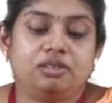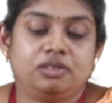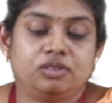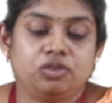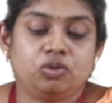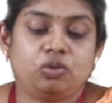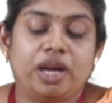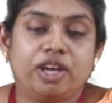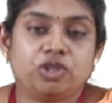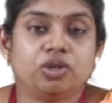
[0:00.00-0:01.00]
So
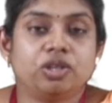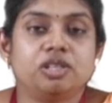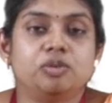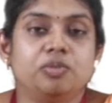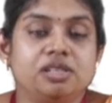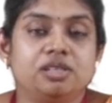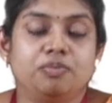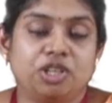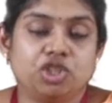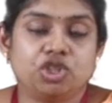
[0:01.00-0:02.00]
Azure is much